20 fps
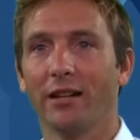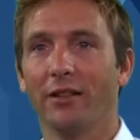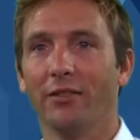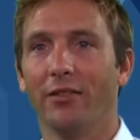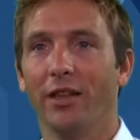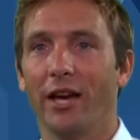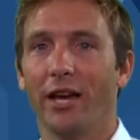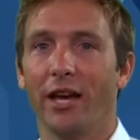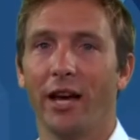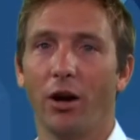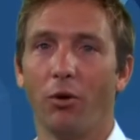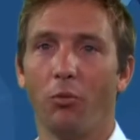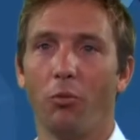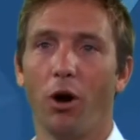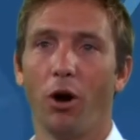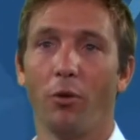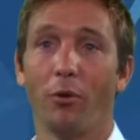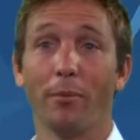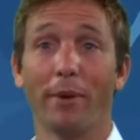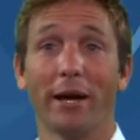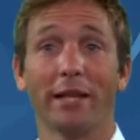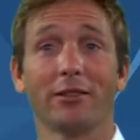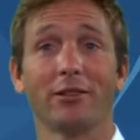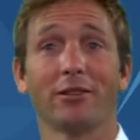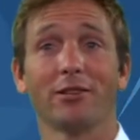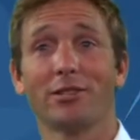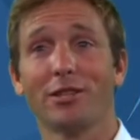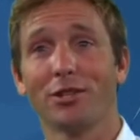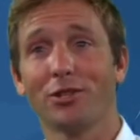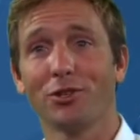they are why we make the
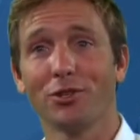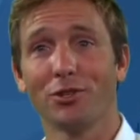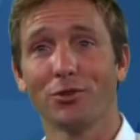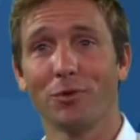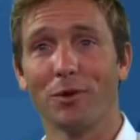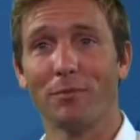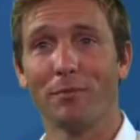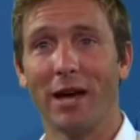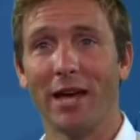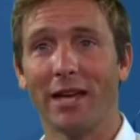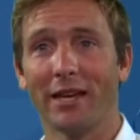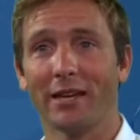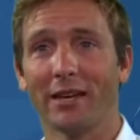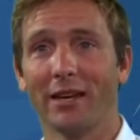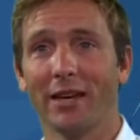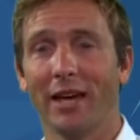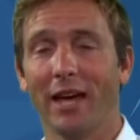decisions we make,